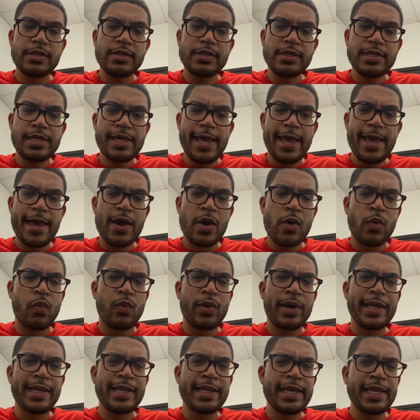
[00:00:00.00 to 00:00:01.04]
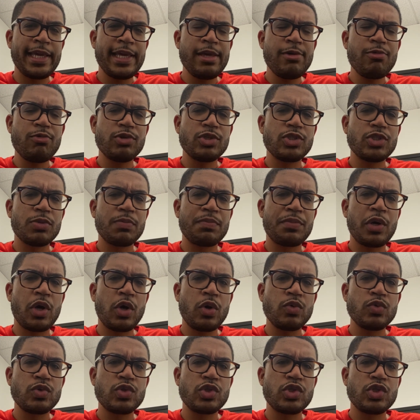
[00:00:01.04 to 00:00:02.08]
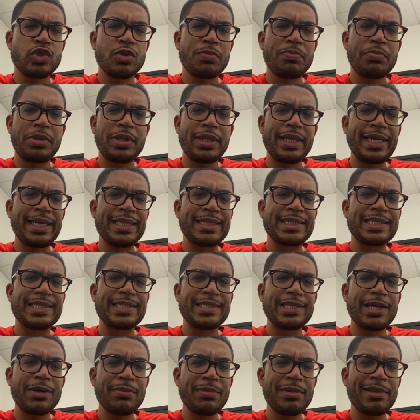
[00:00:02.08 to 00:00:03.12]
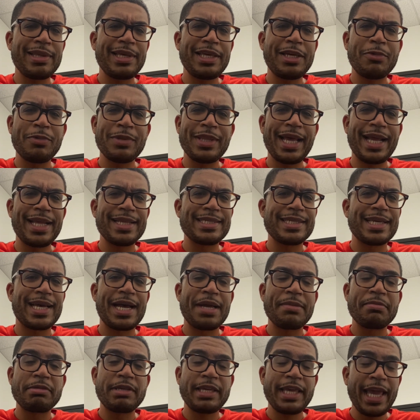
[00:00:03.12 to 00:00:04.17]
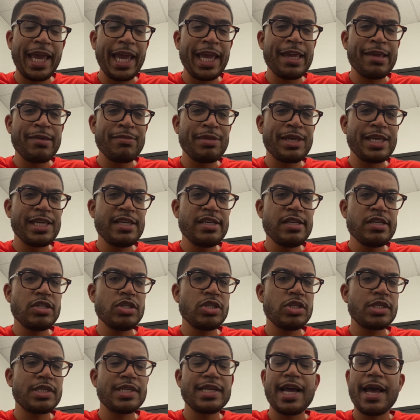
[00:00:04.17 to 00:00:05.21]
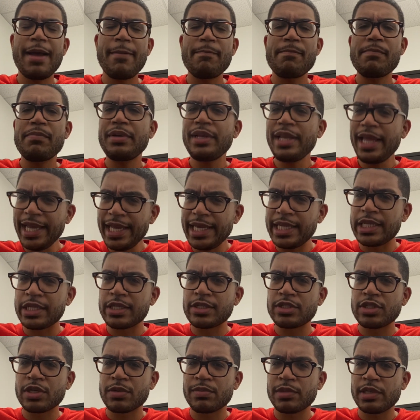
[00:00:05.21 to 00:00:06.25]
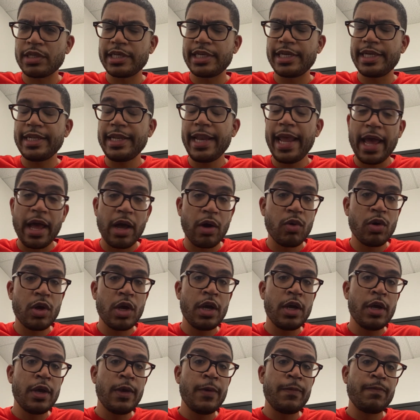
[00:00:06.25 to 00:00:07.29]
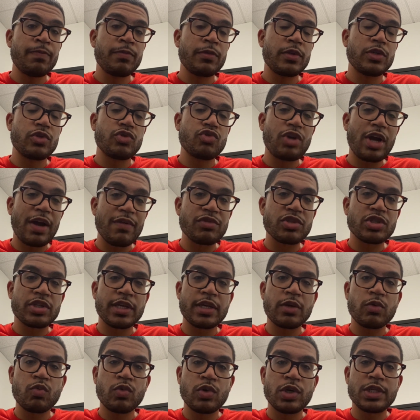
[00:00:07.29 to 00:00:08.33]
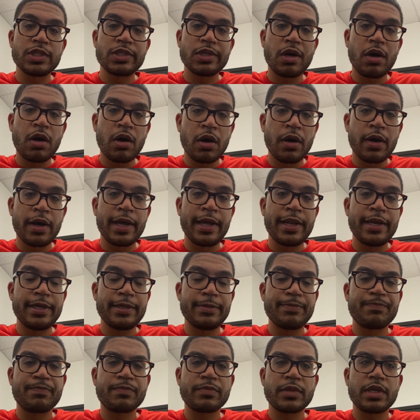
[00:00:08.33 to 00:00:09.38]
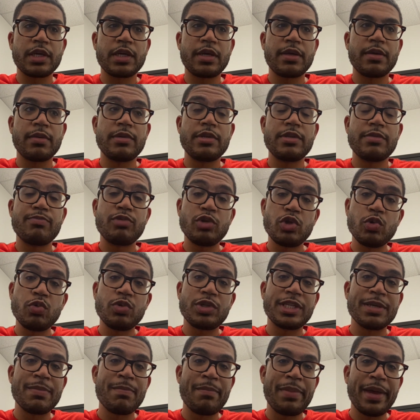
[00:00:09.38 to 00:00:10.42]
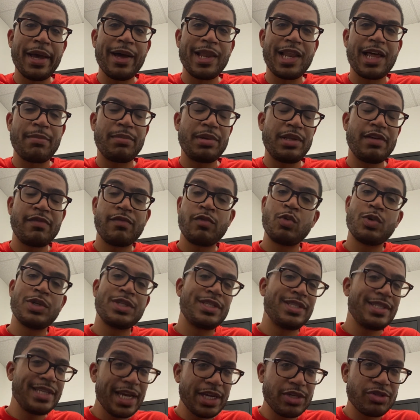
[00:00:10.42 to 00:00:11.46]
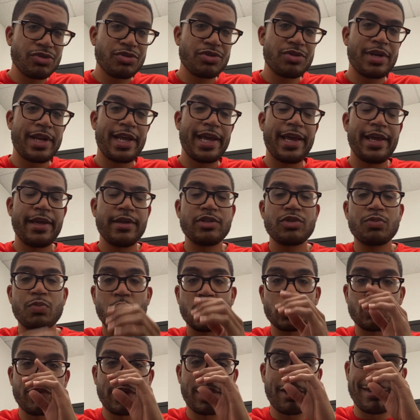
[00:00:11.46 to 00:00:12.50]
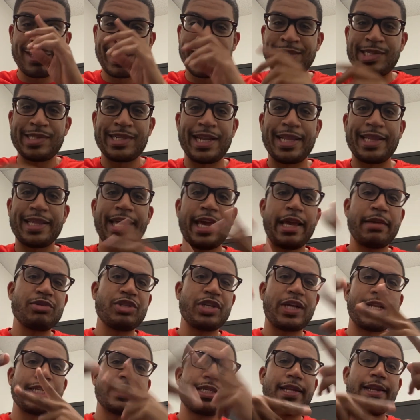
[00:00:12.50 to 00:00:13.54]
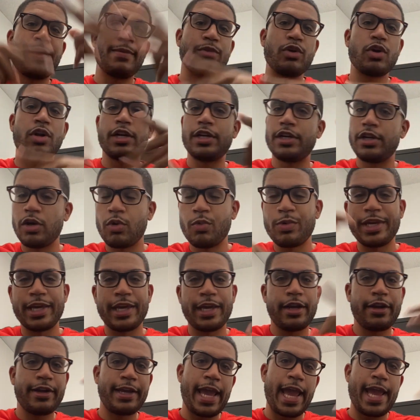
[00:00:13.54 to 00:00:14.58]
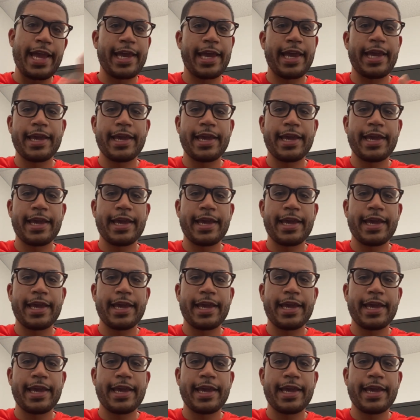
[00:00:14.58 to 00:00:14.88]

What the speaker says: when he was supposed to play in Summer League, when that time came, he's not playing in Summer League. Now, Travis Link was on Dukes and Bell, I believe it was yesterday, Sports Radio 99 game. Shout out to them. You already know we in here gang.